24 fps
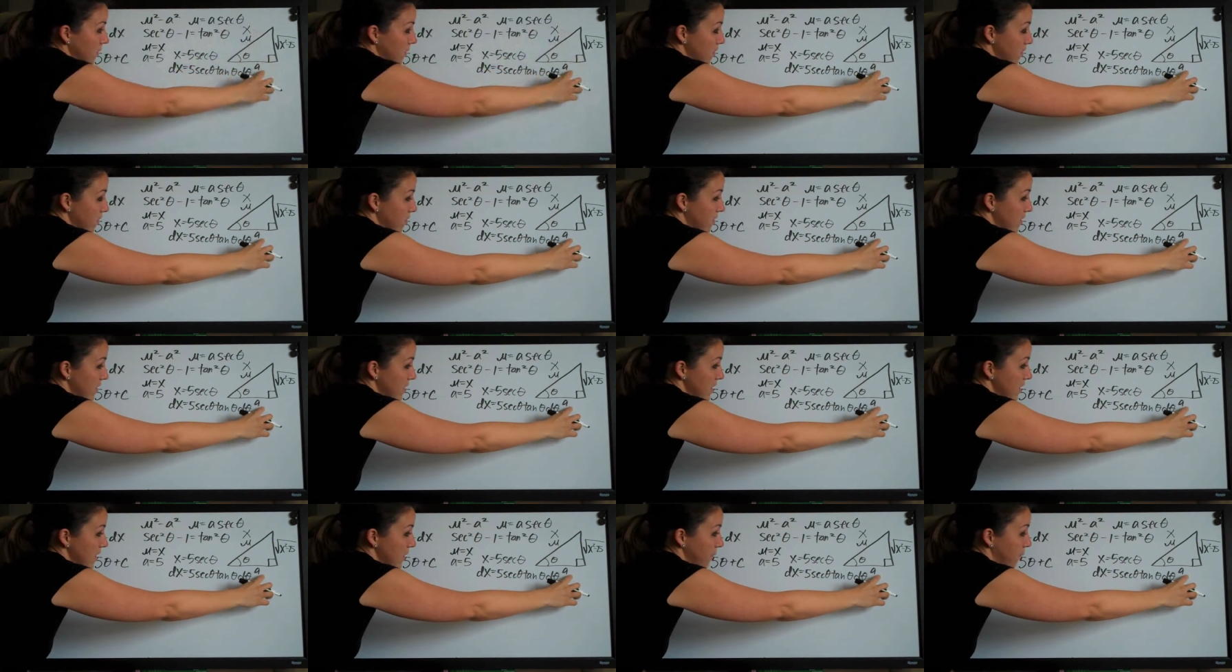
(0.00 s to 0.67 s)

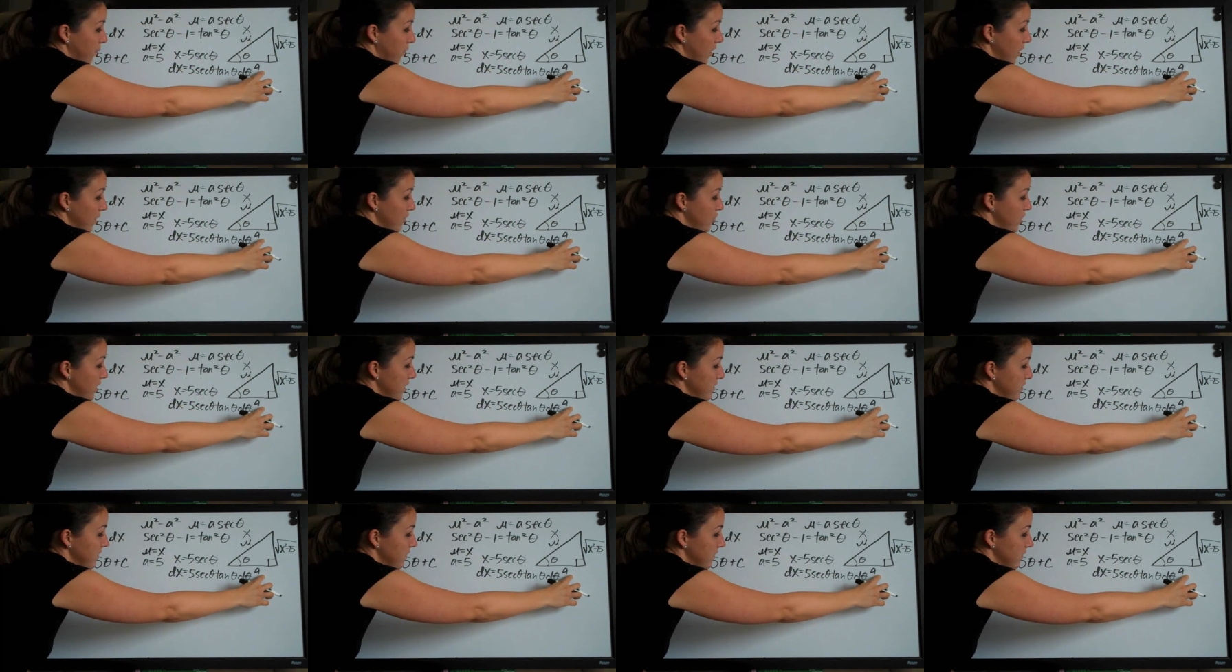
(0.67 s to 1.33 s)
The
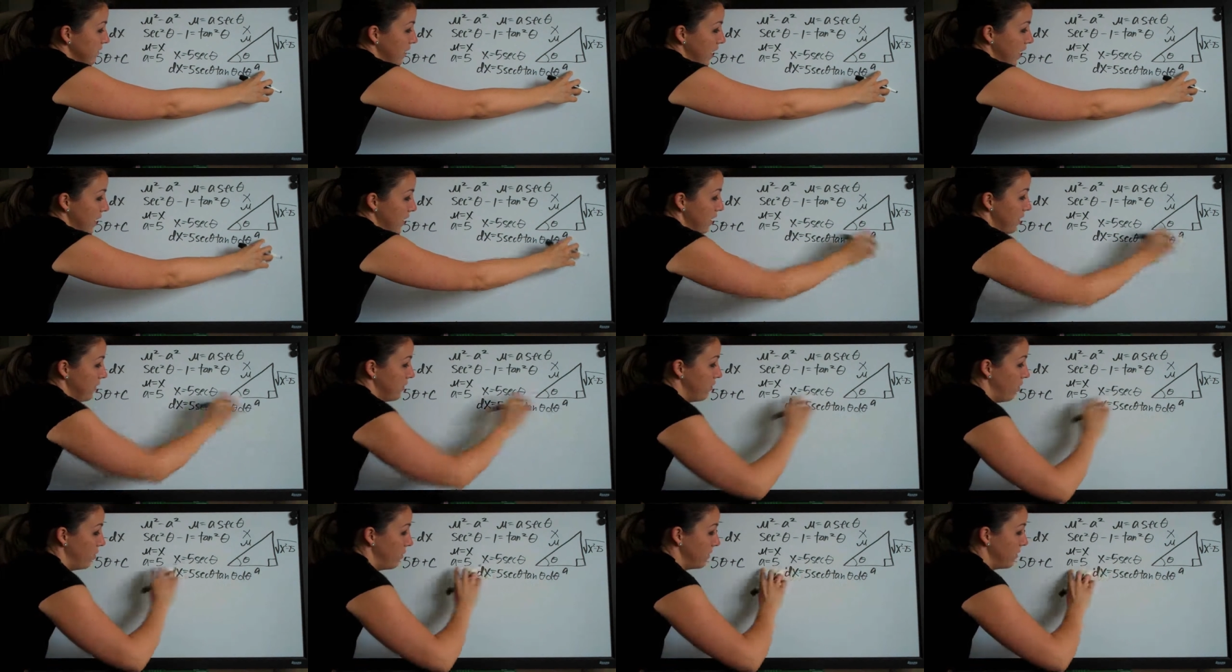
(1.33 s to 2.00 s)
adjacent side is
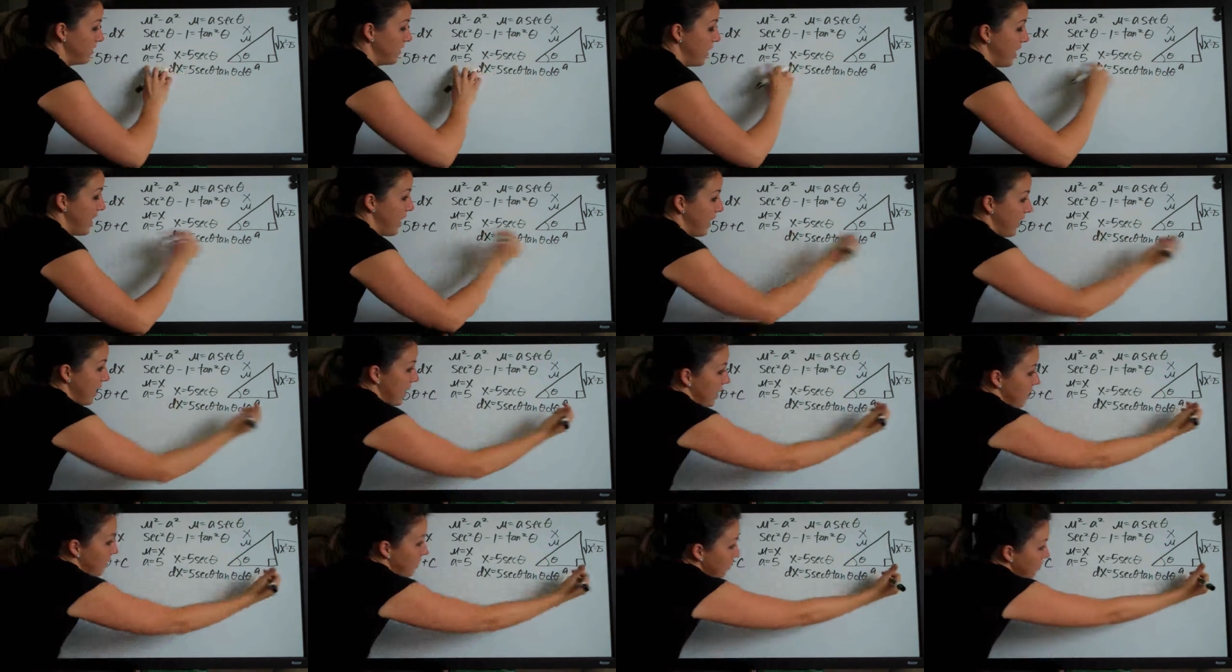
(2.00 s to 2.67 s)
always
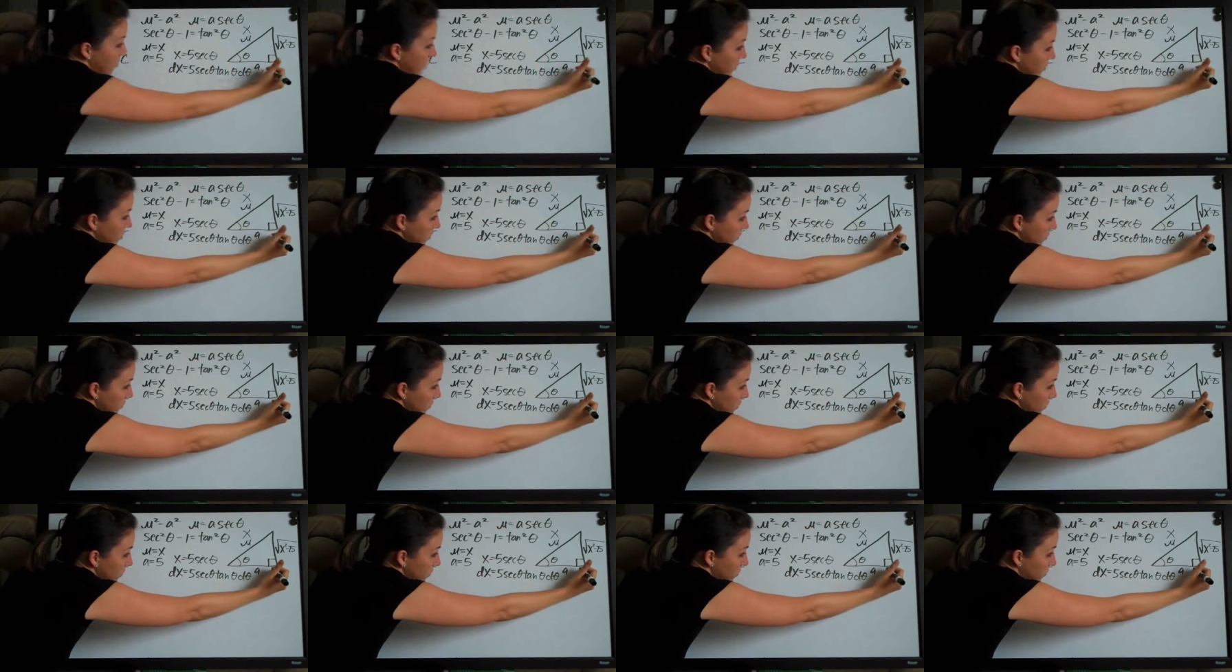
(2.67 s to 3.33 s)
a, which is
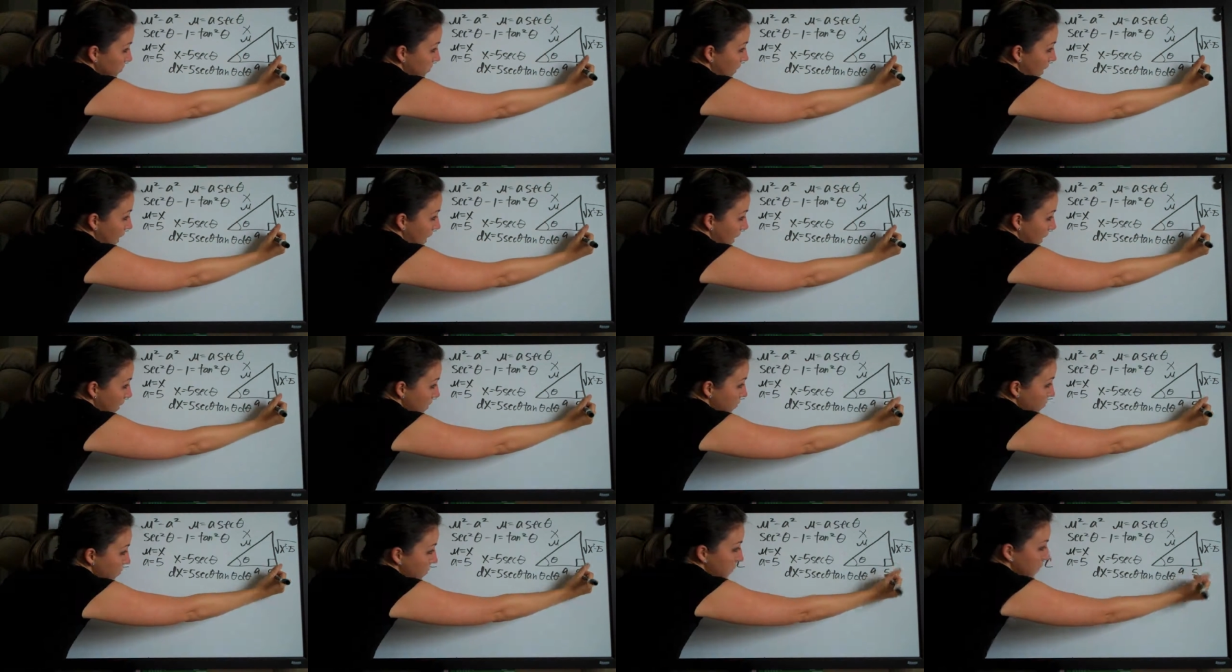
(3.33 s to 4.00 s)

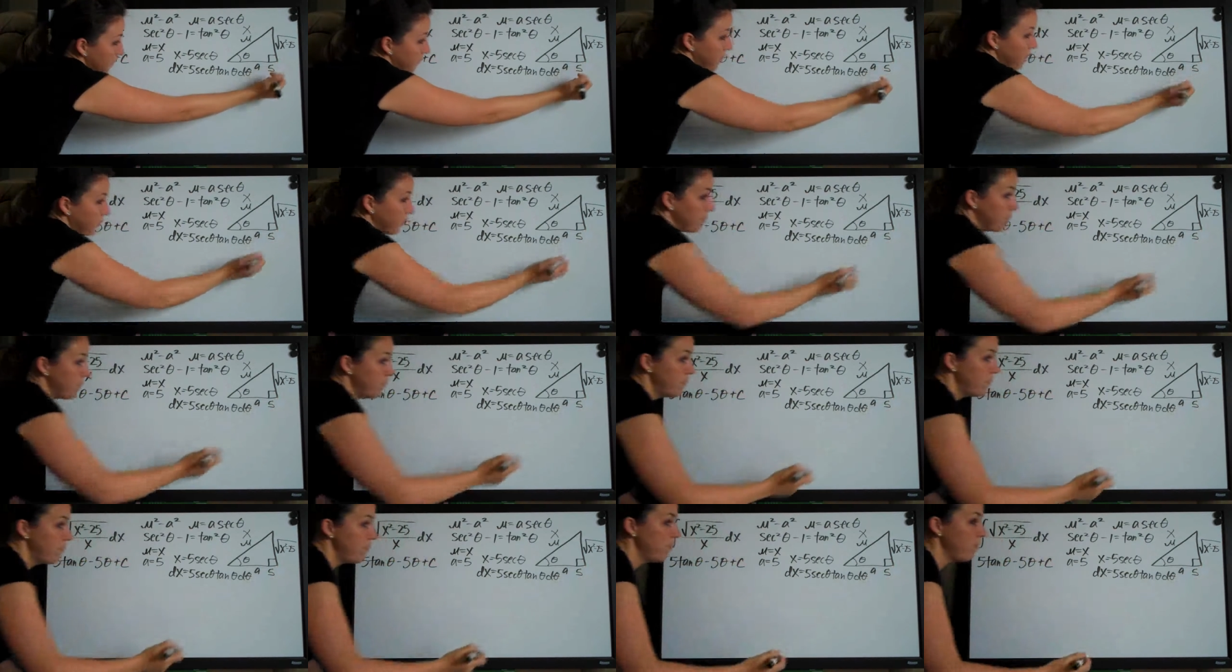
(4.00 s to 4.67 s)
5.
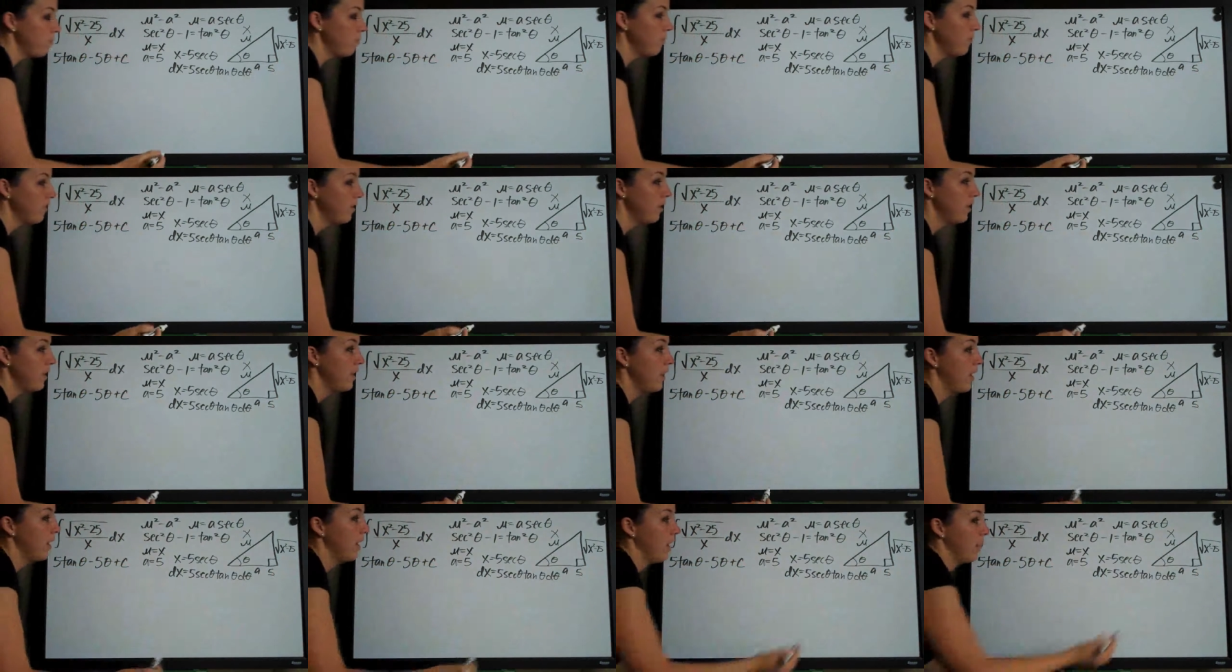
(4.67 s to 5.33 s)

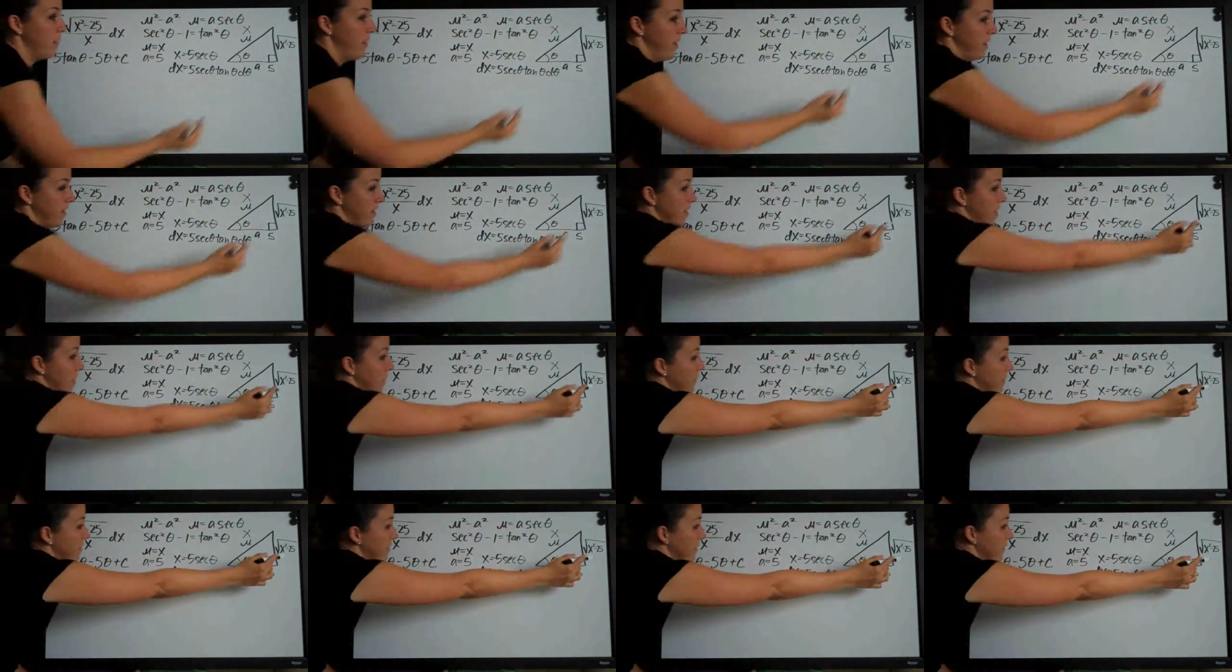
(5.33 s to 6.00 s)
Um, and the
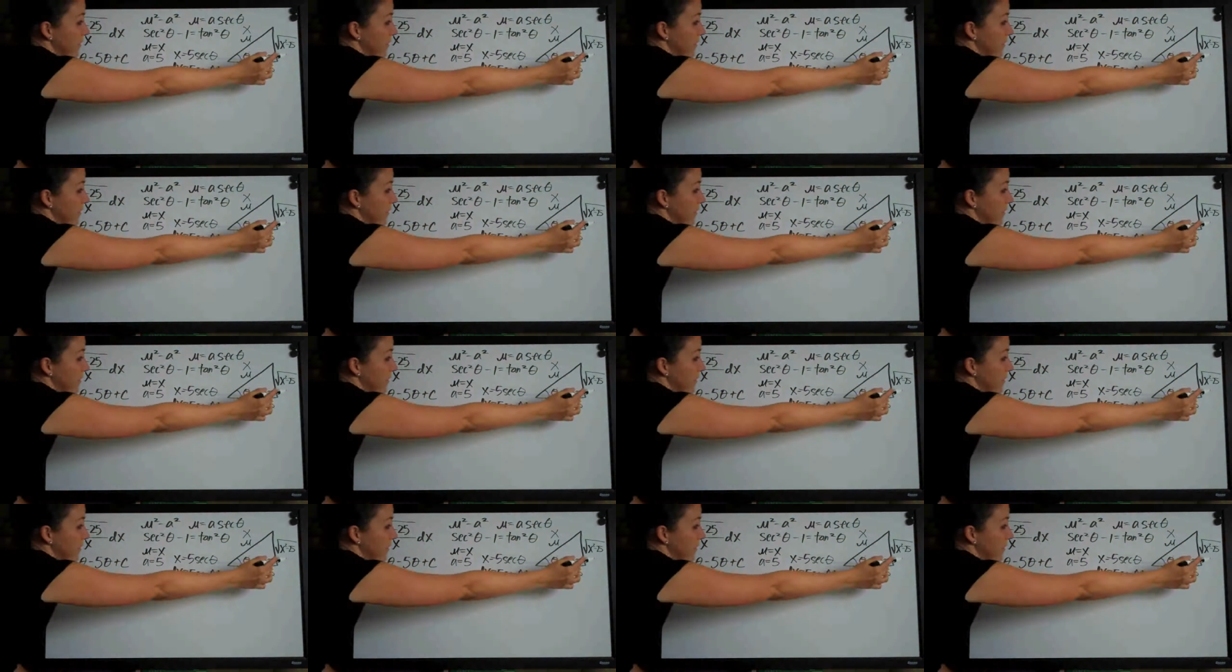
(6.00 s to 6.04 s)
opposite